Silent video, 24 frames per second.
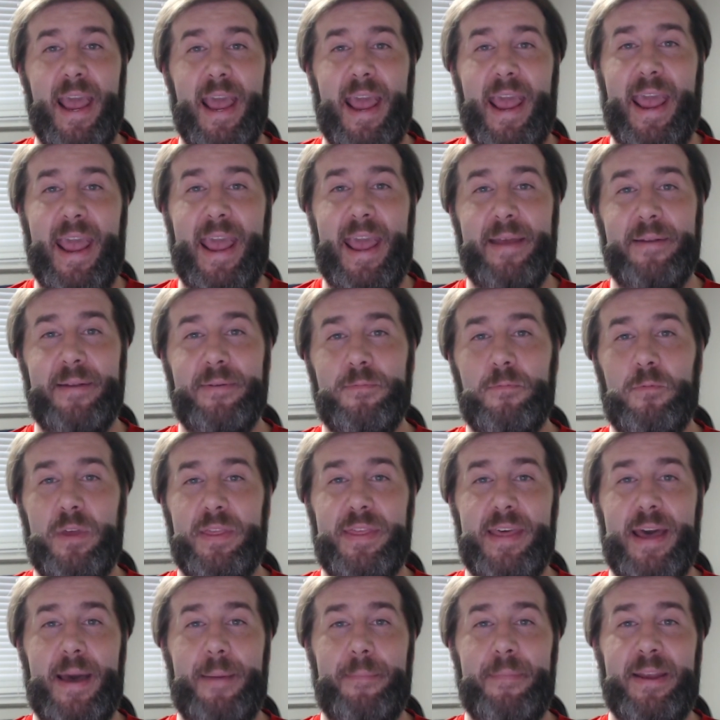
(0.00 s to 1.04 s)
And with
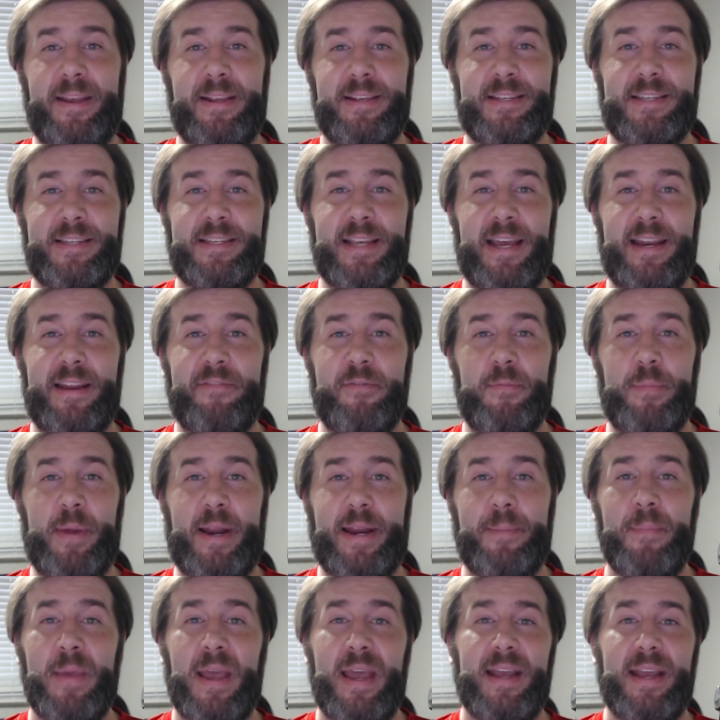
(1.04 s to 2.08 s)
that being said,
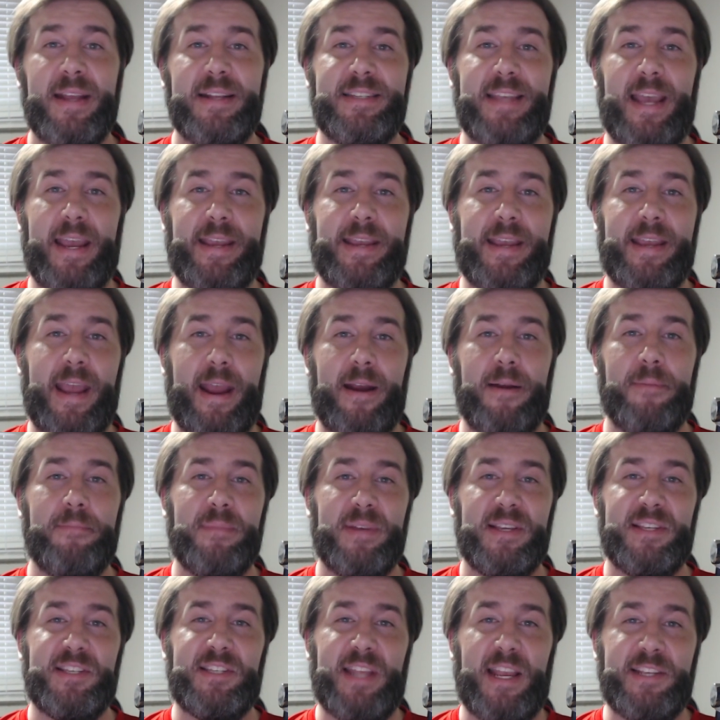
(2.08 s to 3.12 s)
everybody, take care,
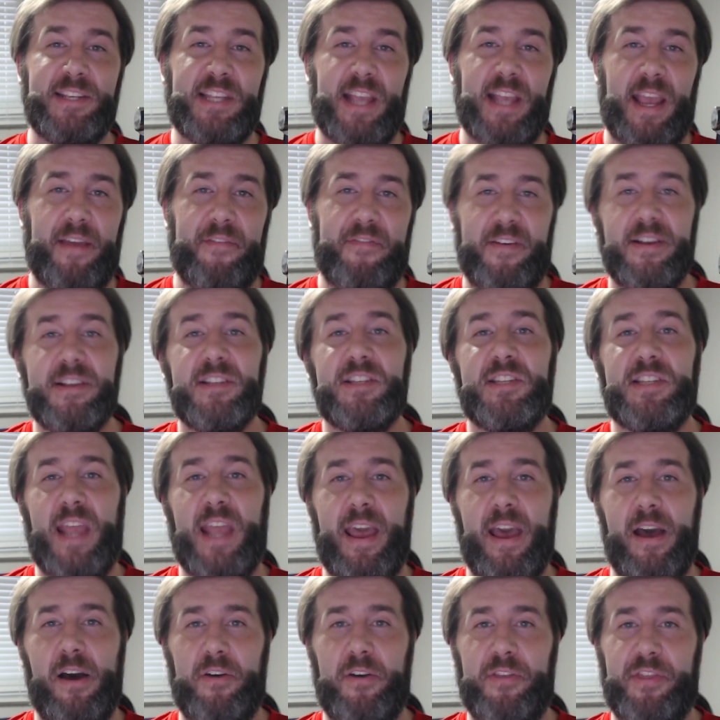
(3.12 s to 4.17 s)
stay safe, stay
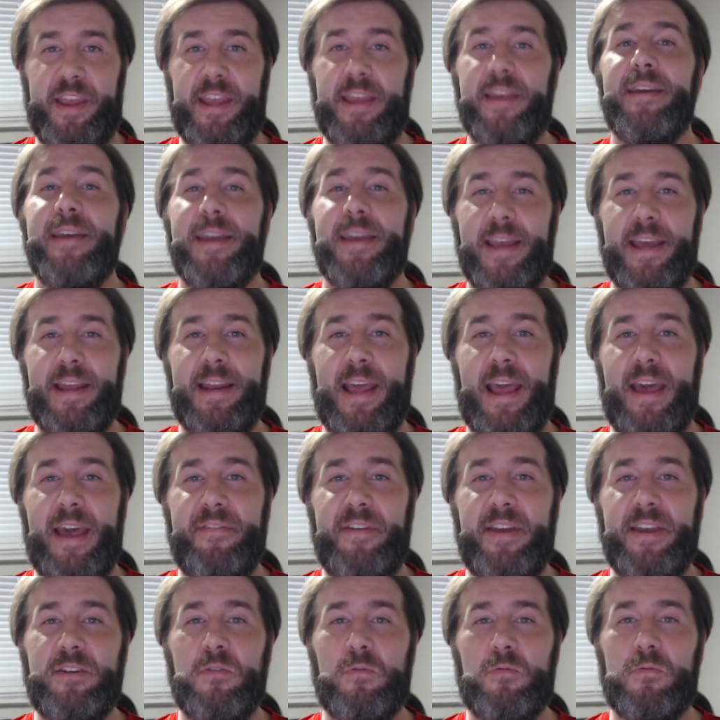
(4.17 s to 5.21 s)
healthy, and have
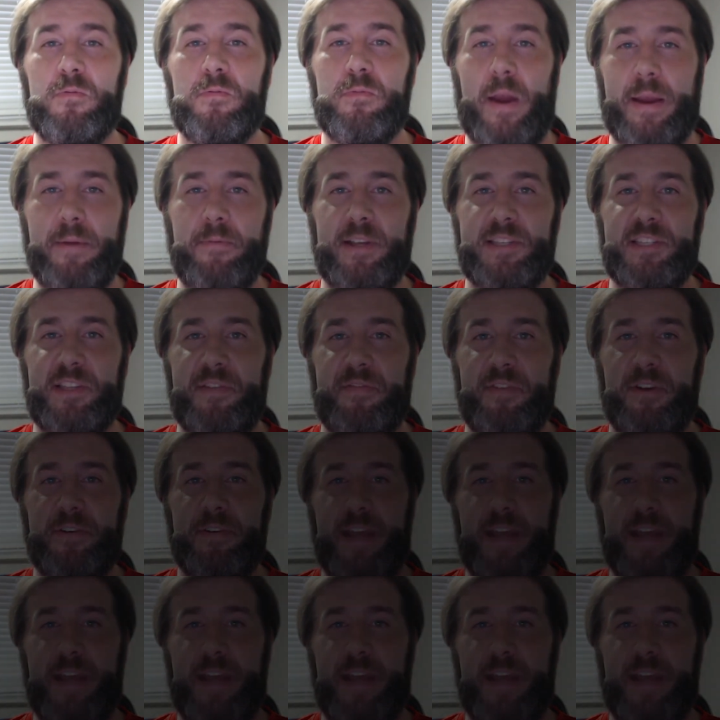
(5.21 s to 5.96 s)
a great rest of your